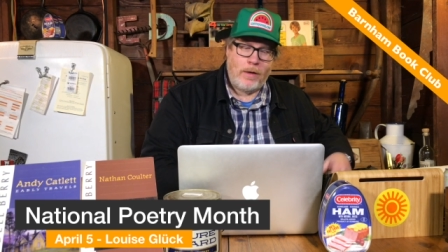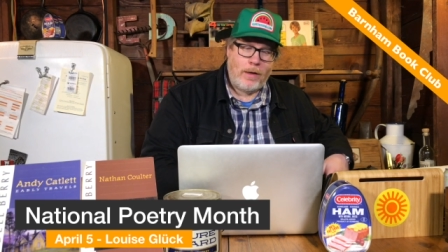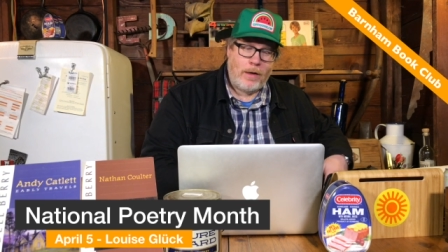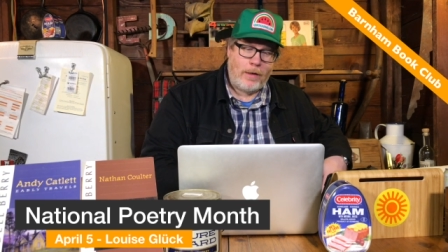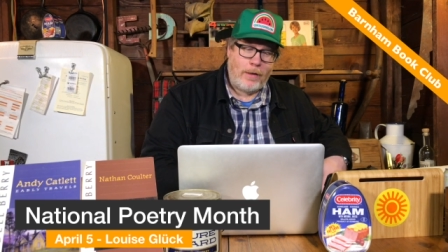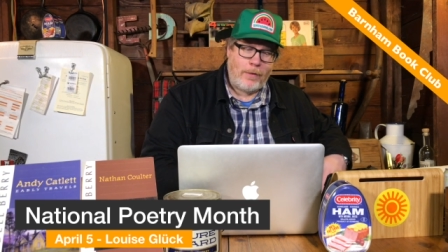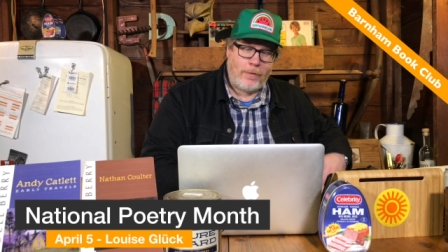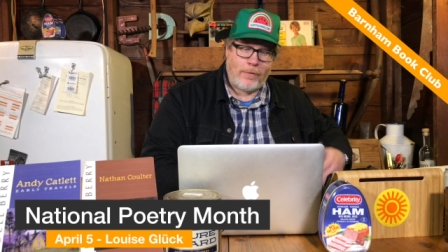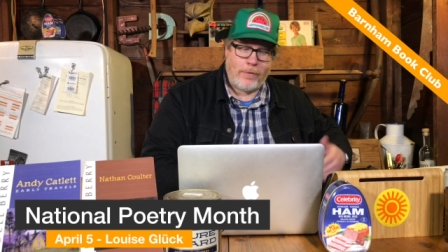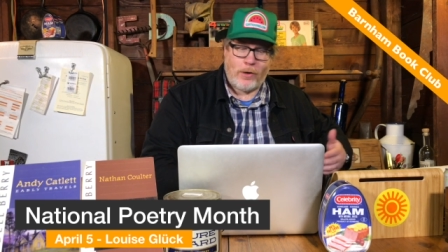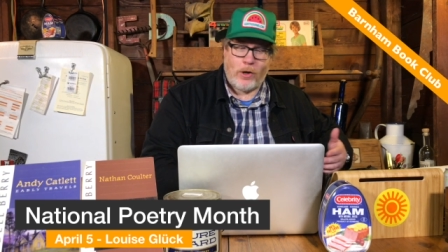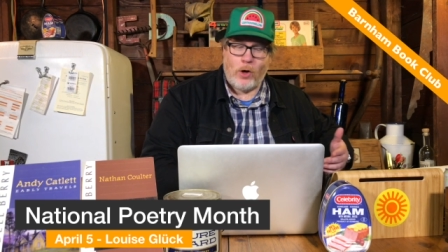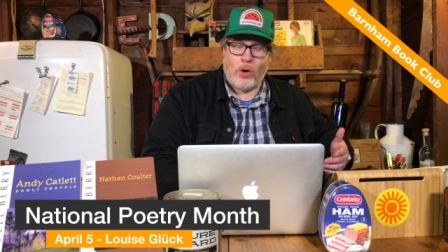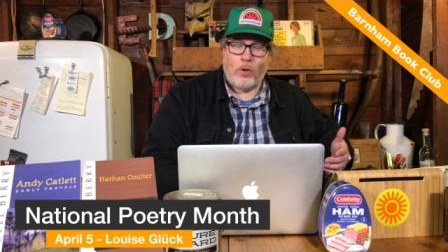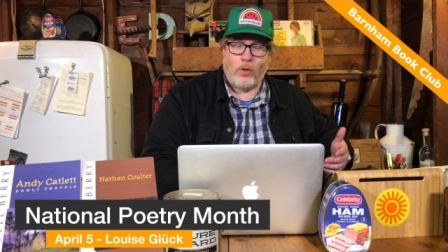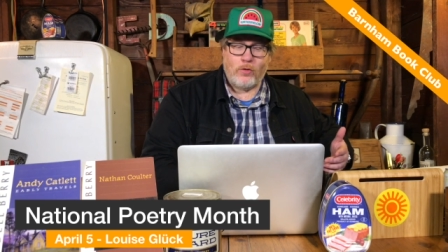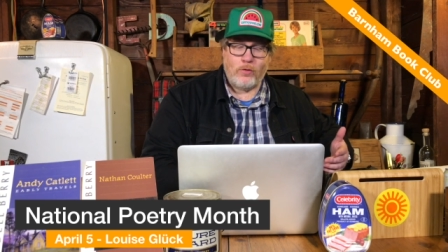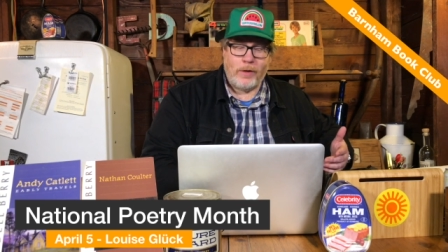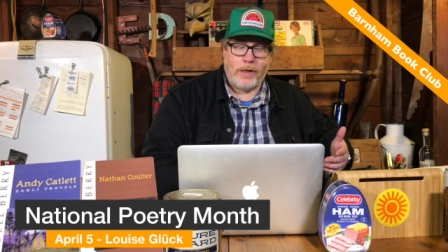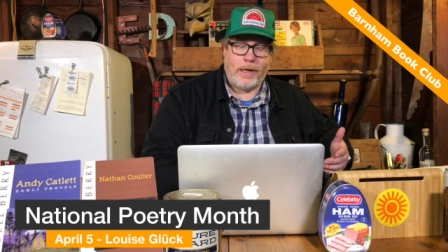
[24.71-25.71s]
And this is a
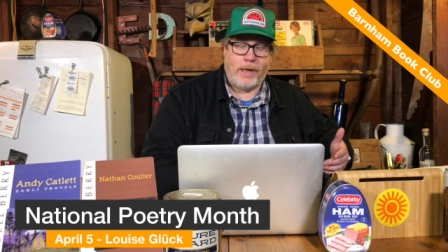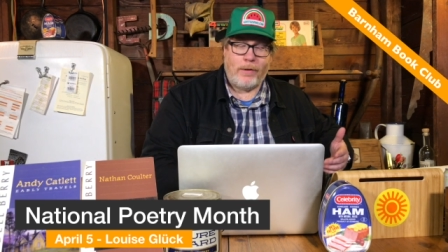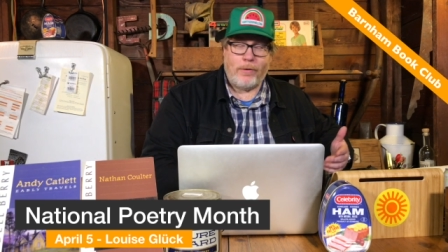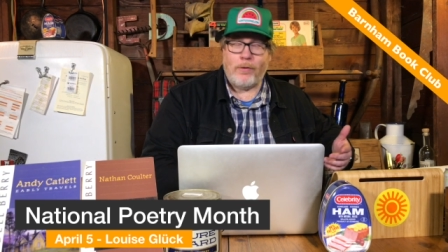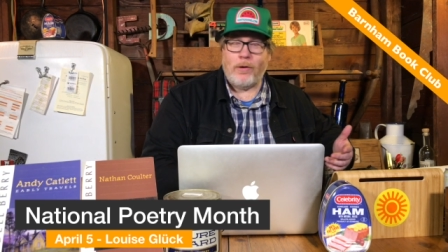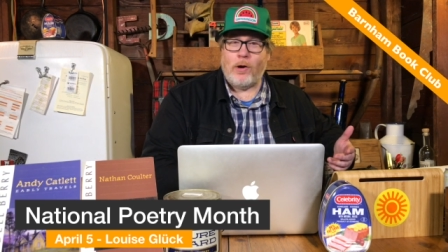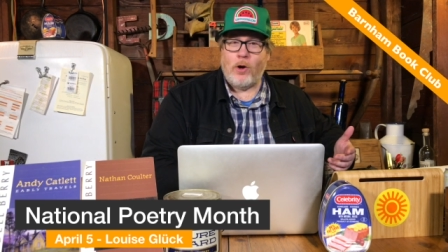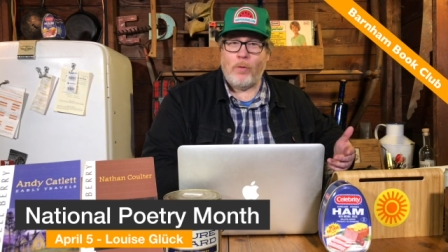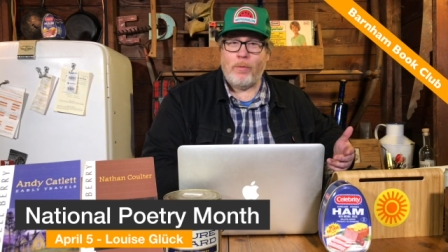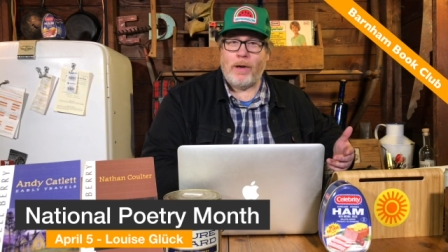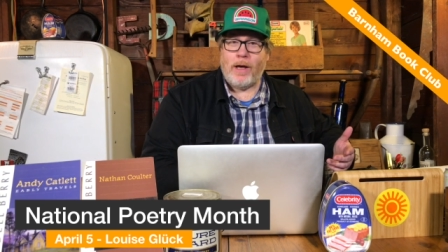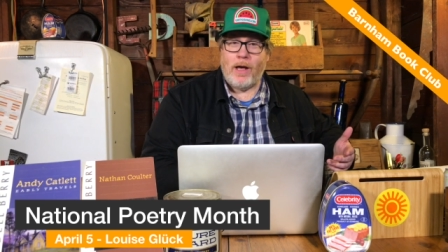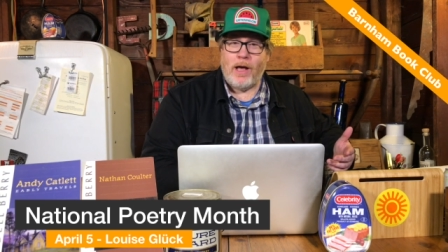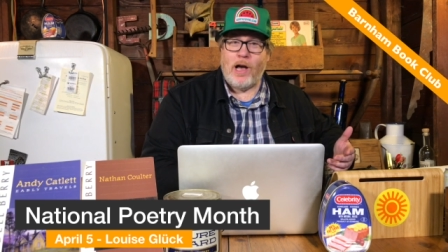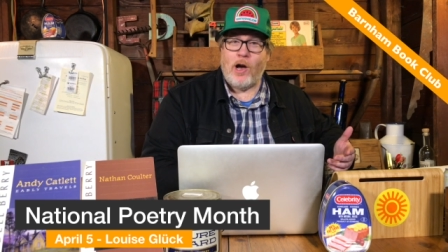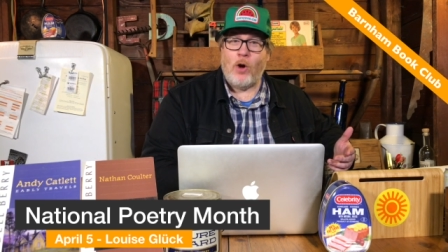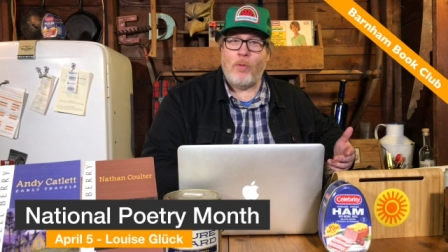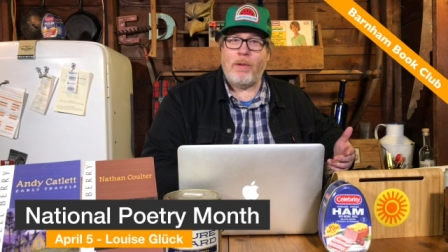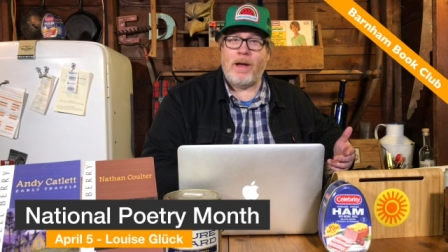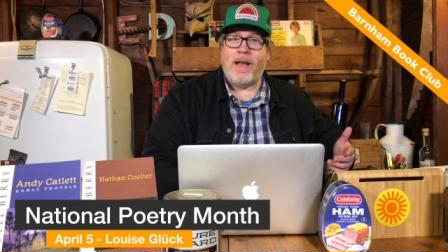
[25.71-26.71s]
cold read, so
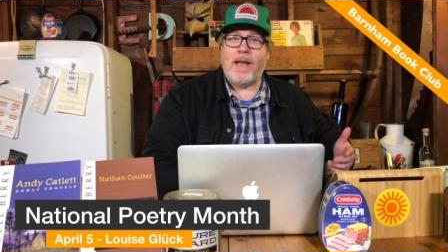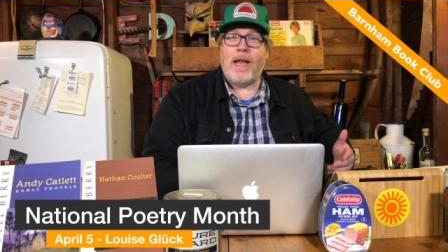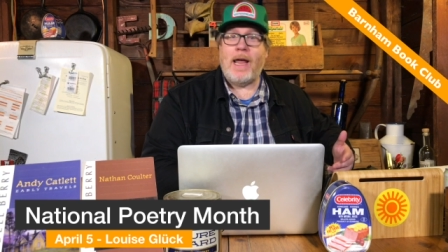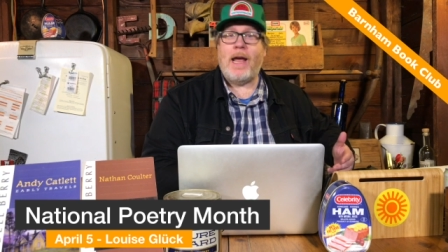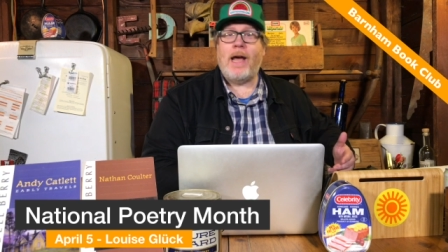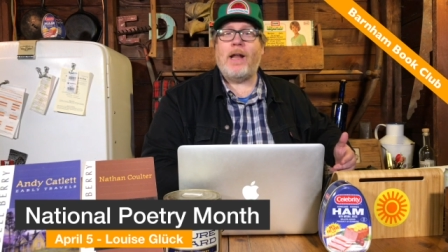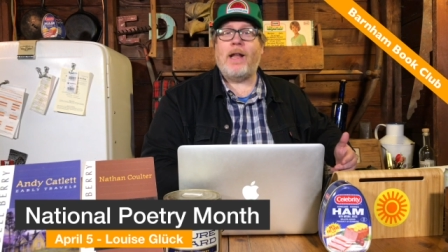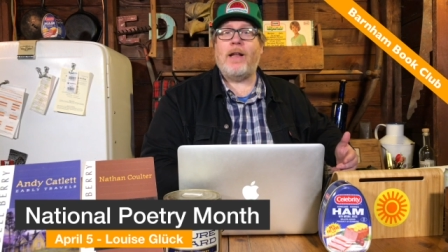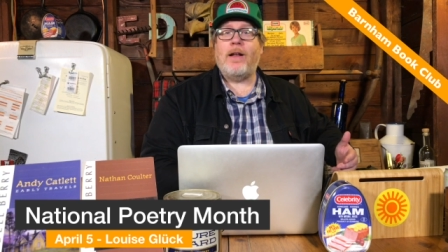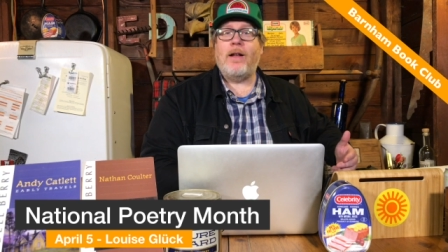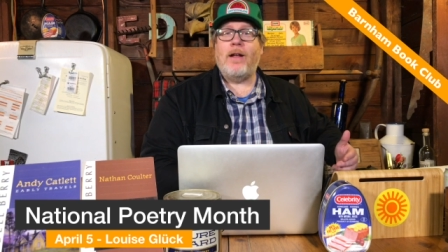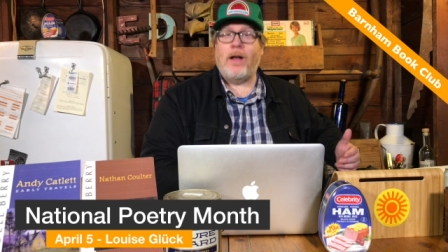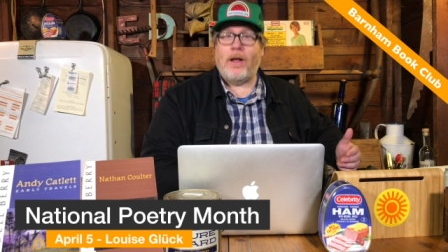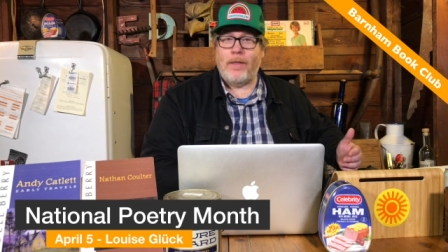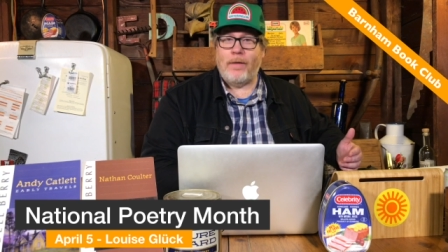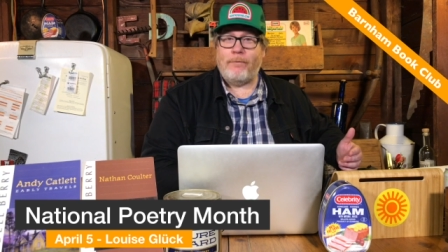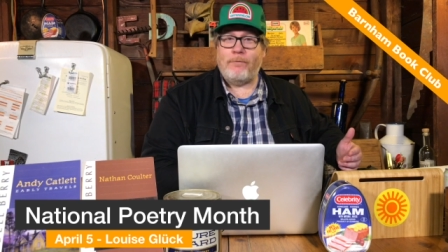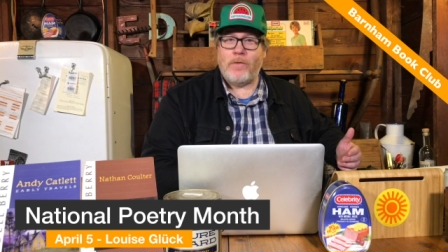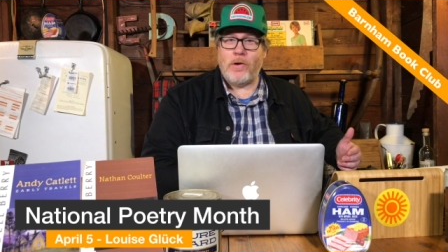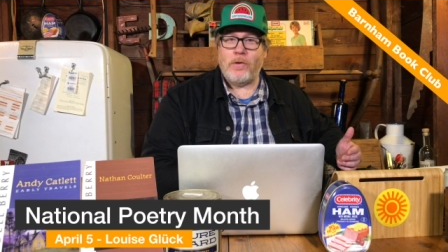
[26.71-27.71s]
I hope I nail it
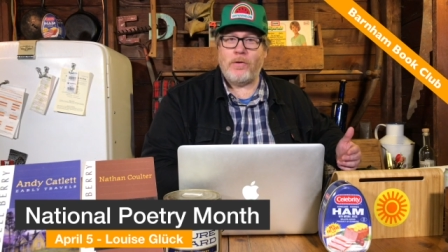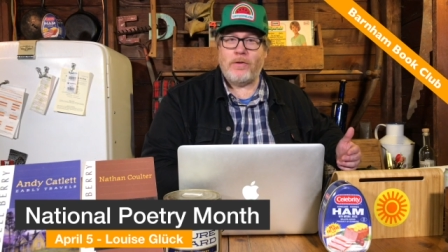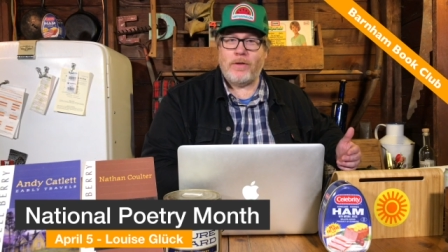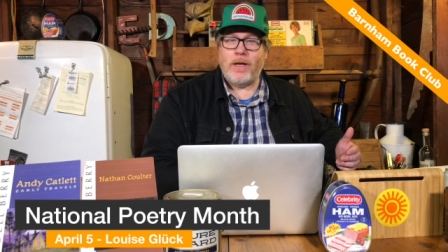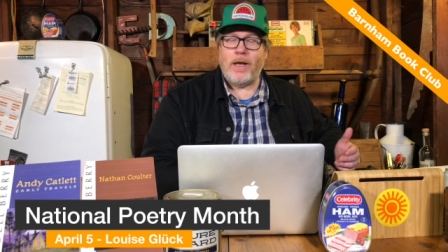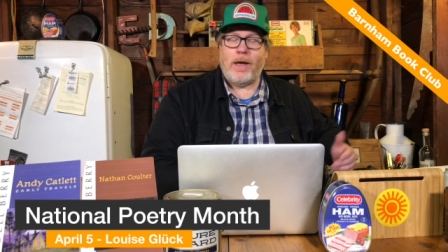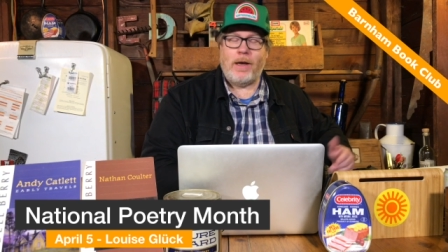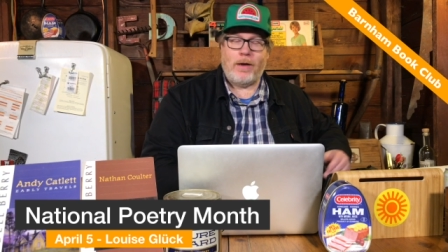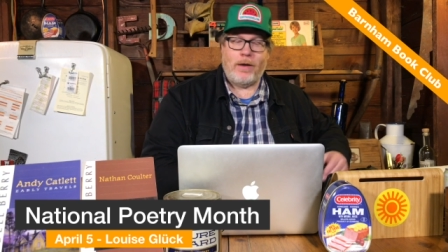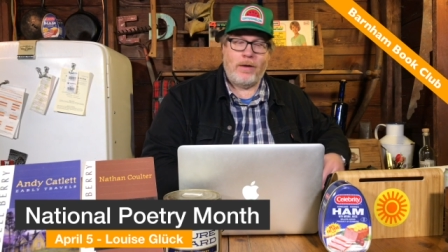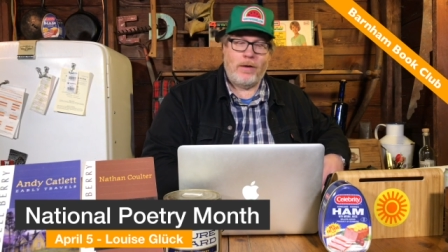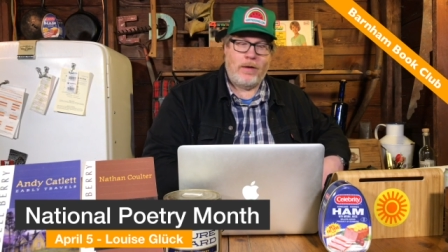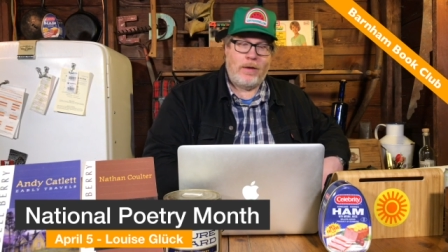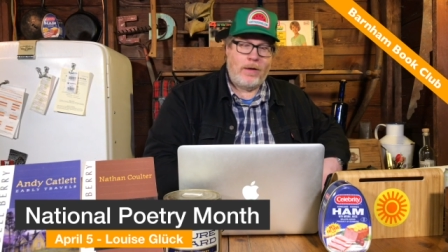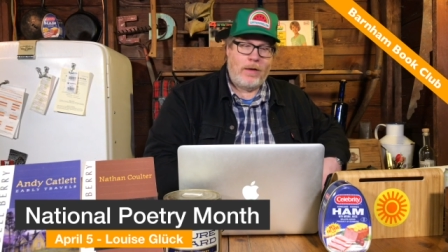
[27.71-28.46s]
on the first take.